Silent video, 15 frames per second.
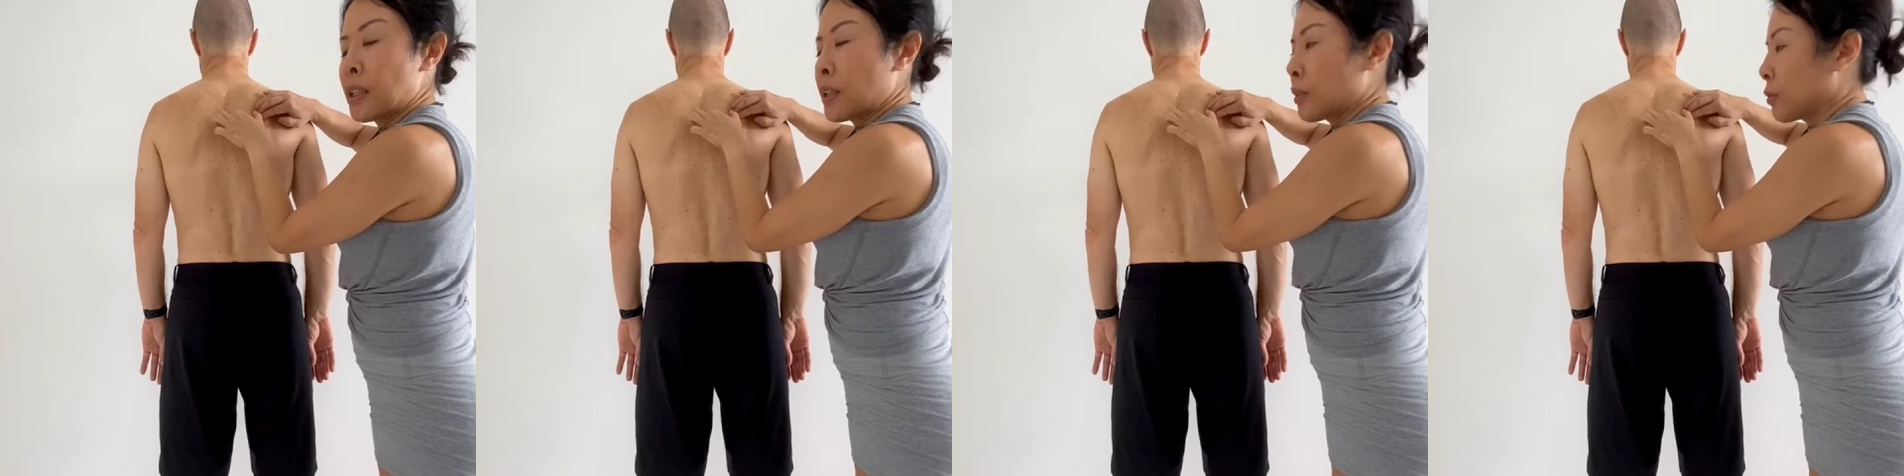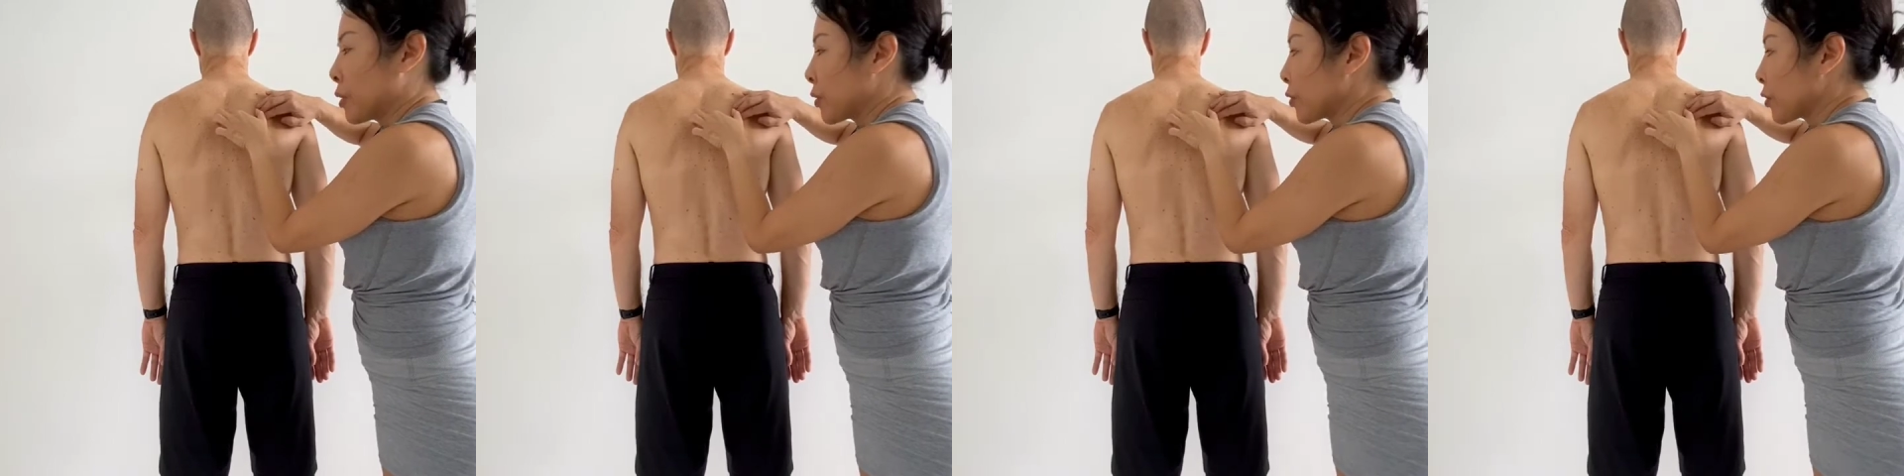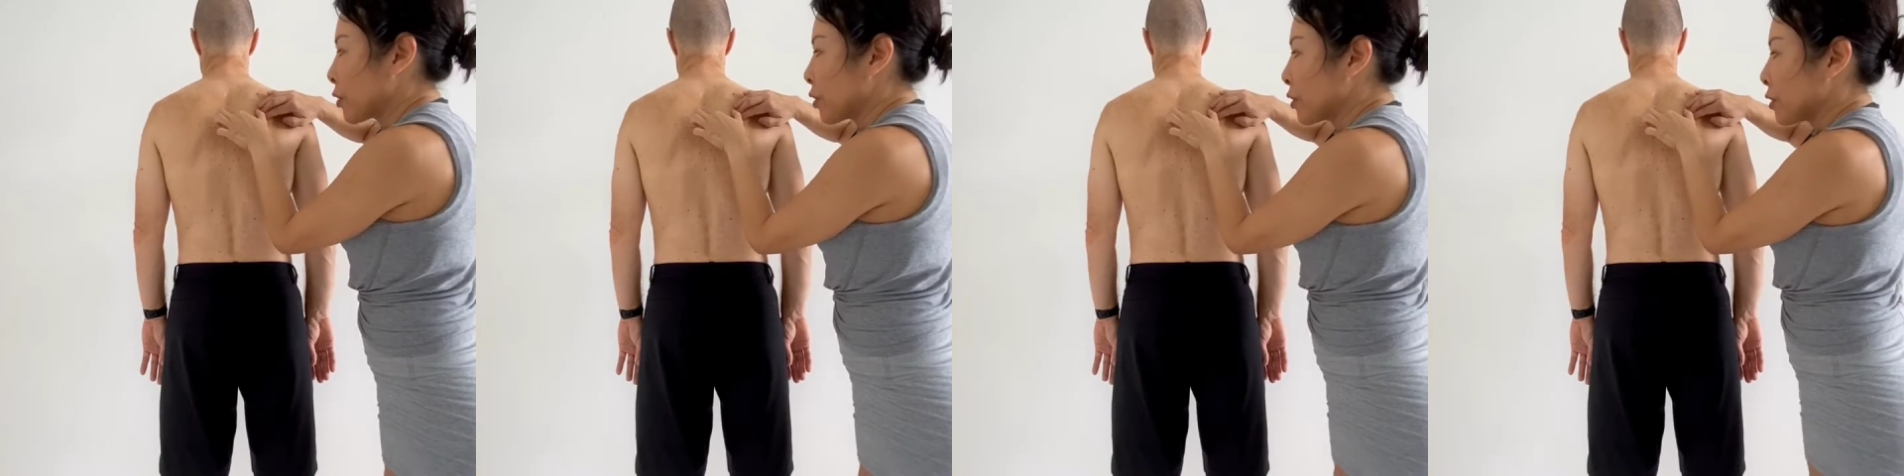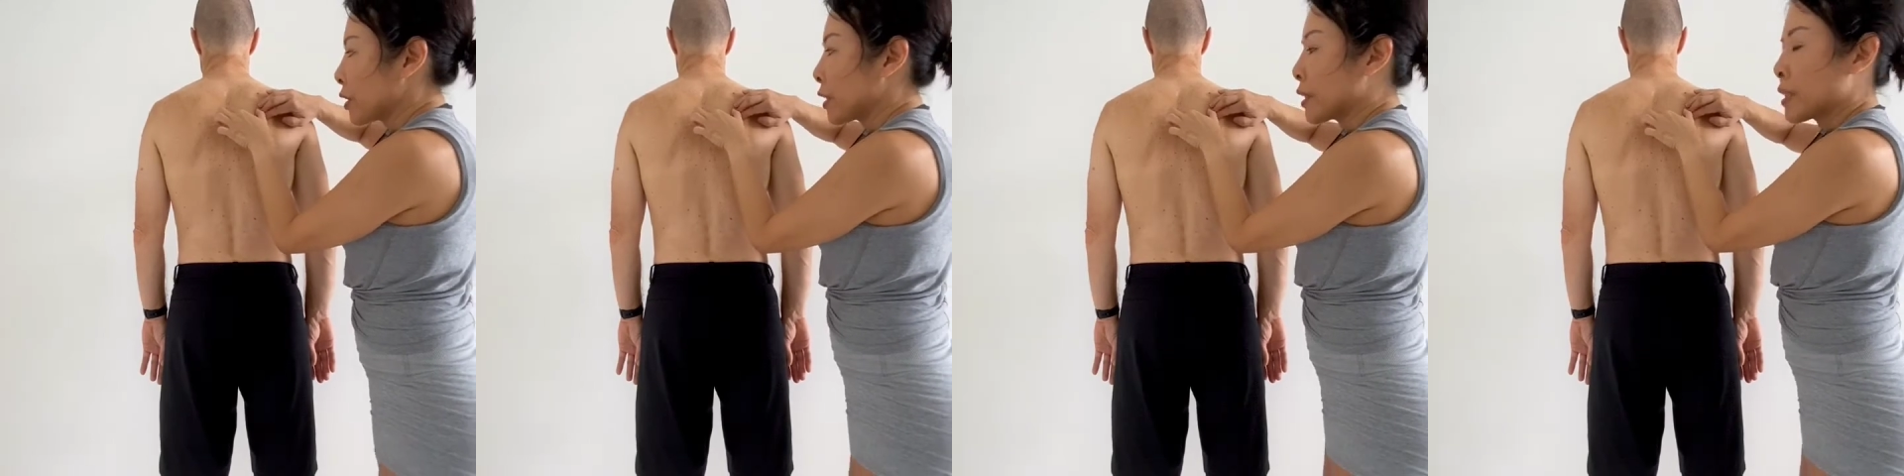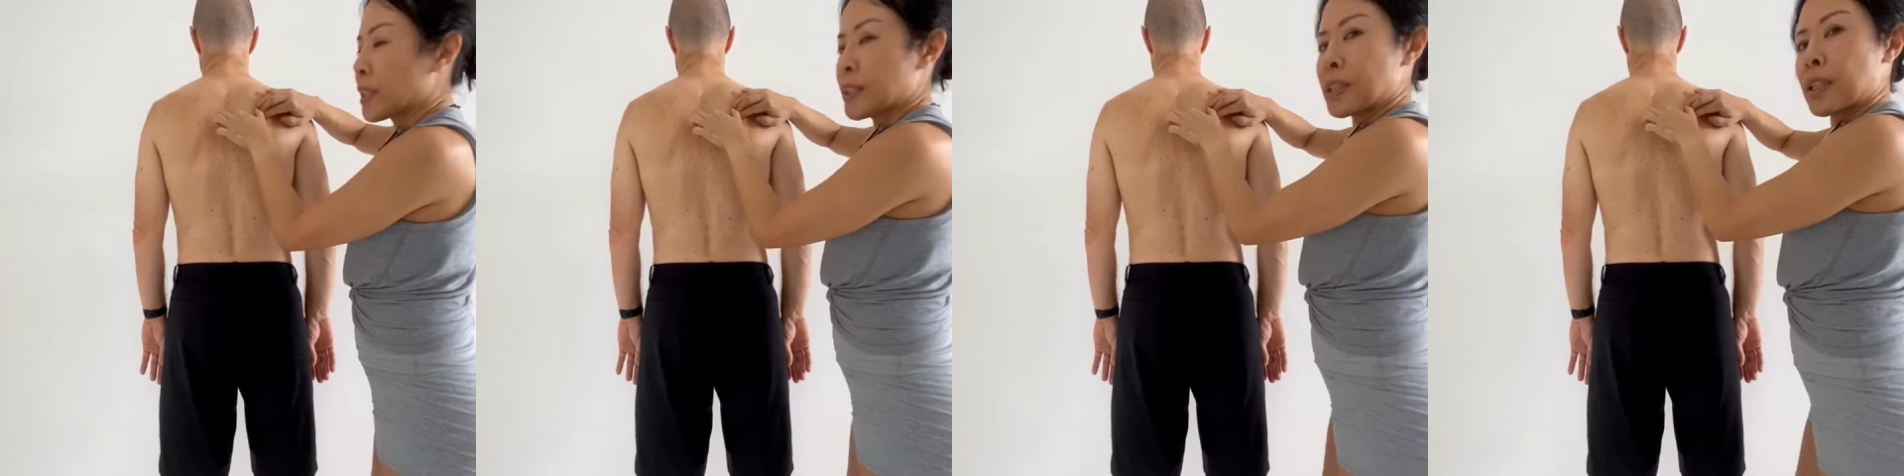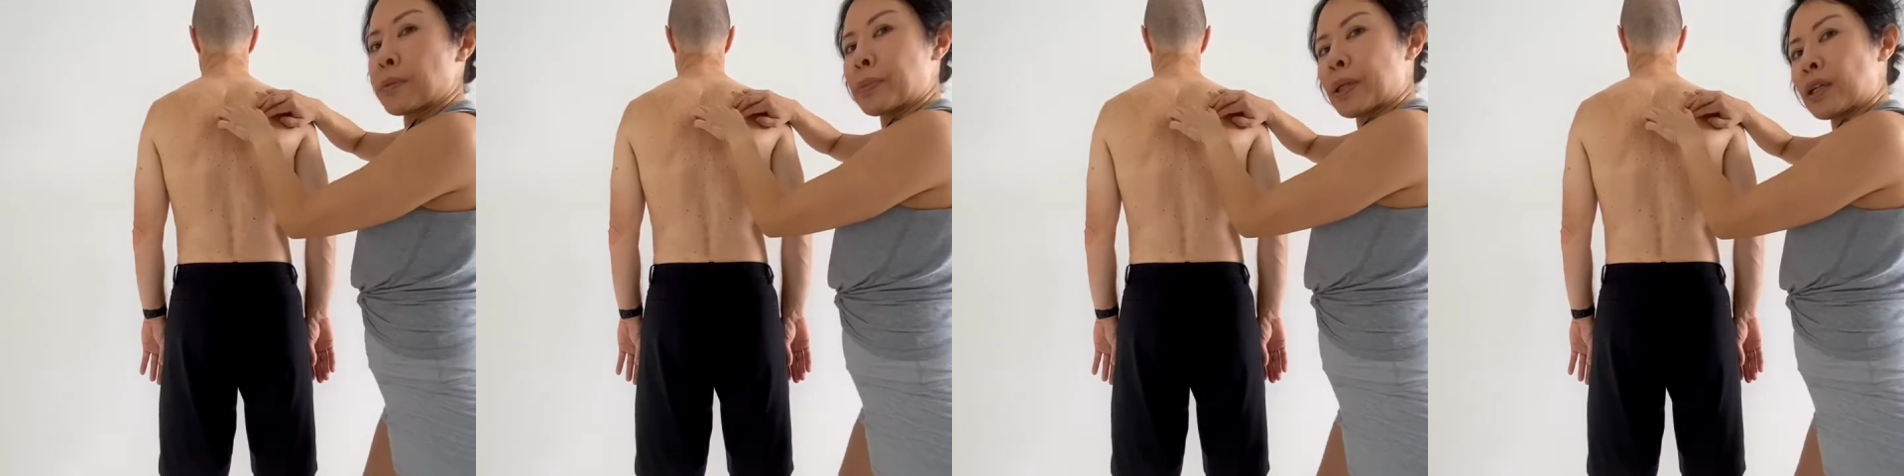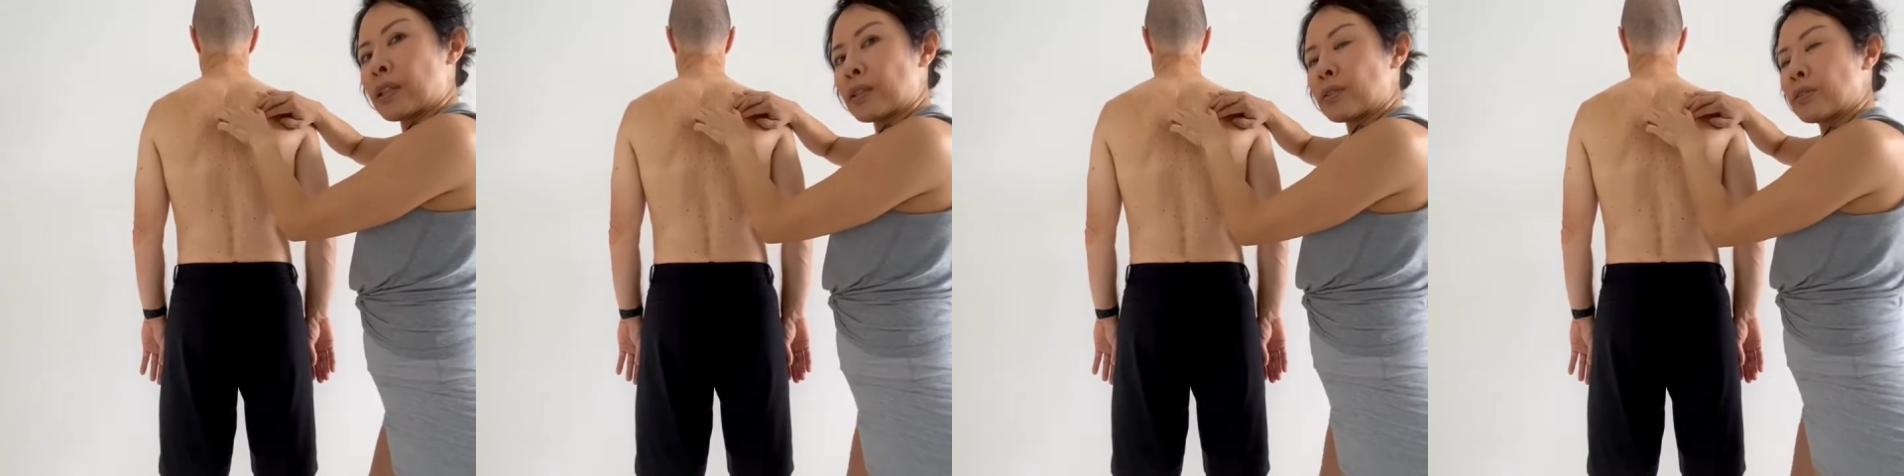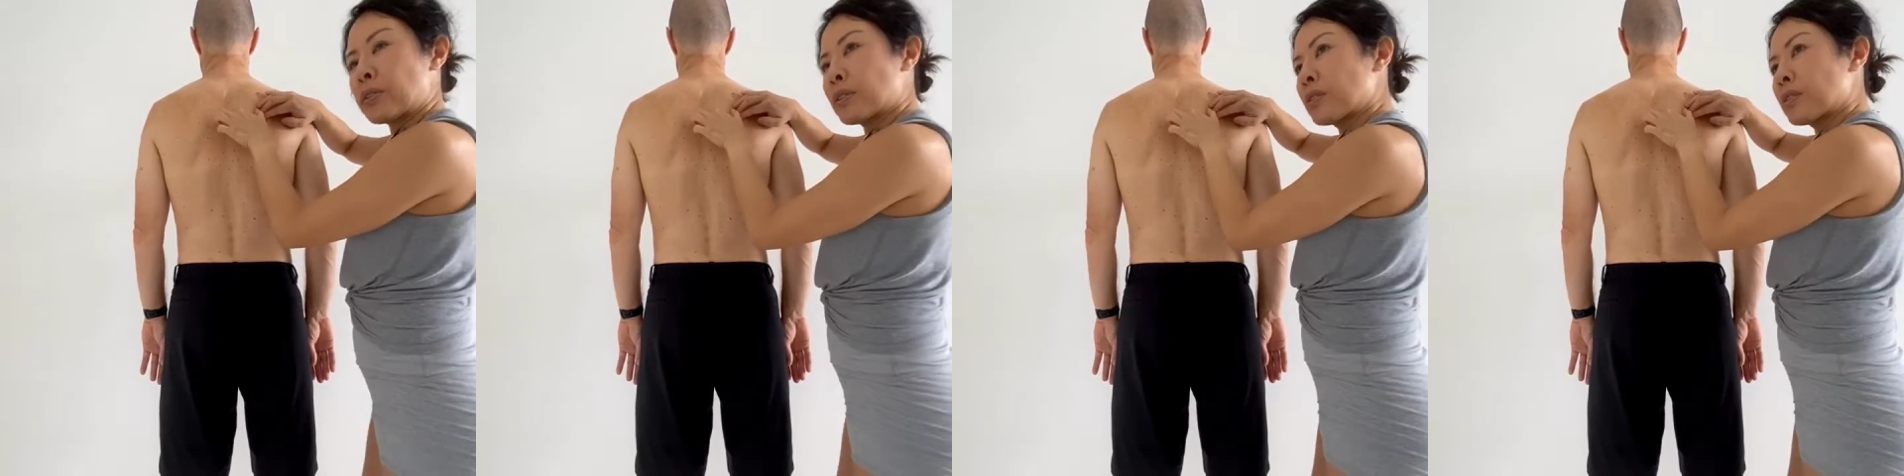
whether it is about